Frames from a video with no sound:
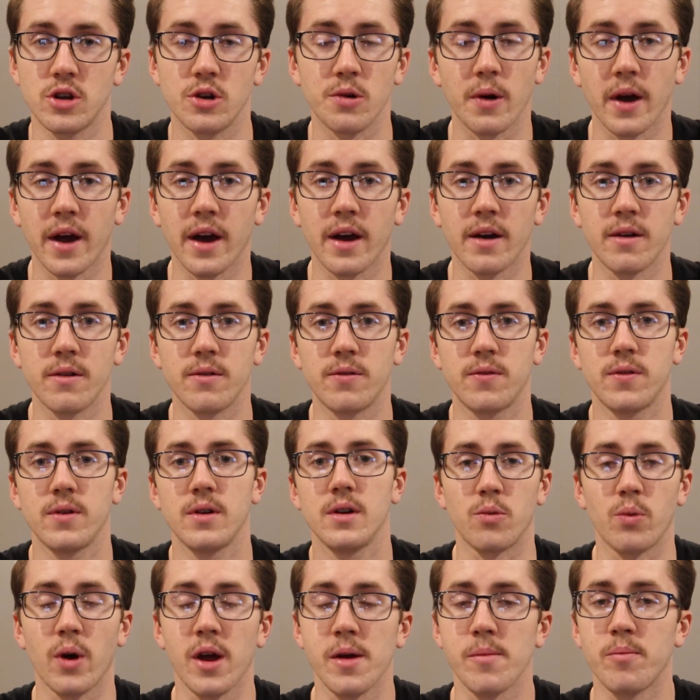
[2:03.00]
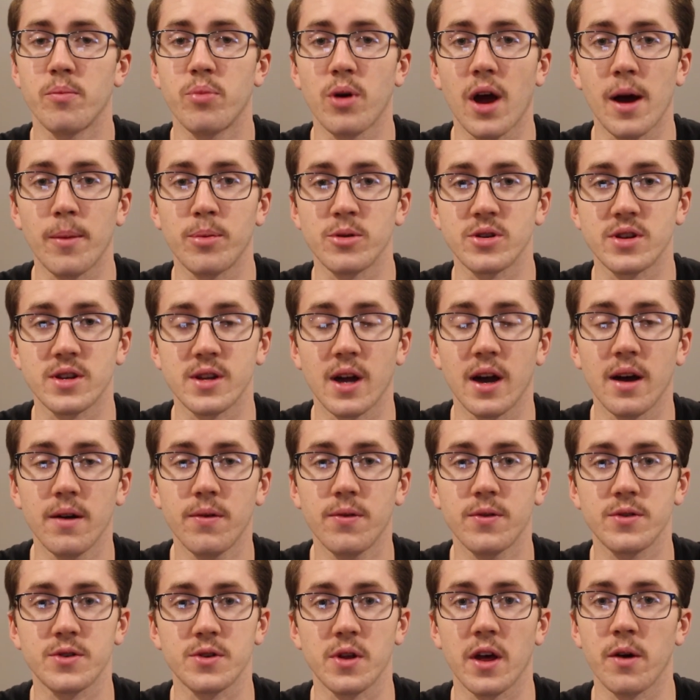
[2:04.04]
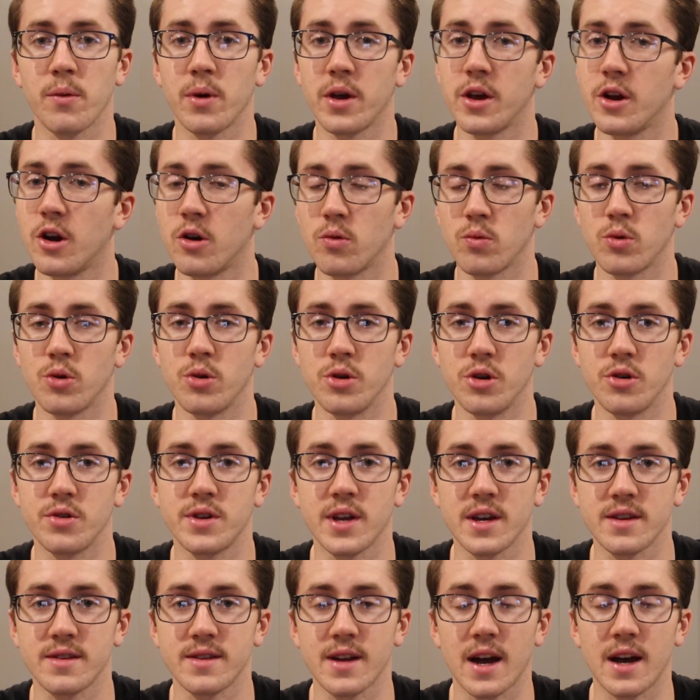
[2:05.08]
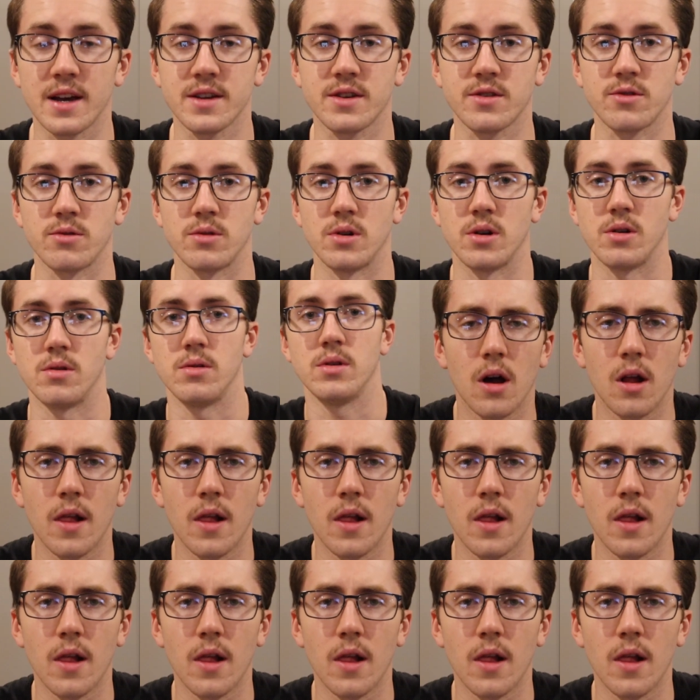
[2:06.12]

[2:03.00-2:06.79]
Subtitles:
you have the right proper stuff so that way you don't ruin your testosterone.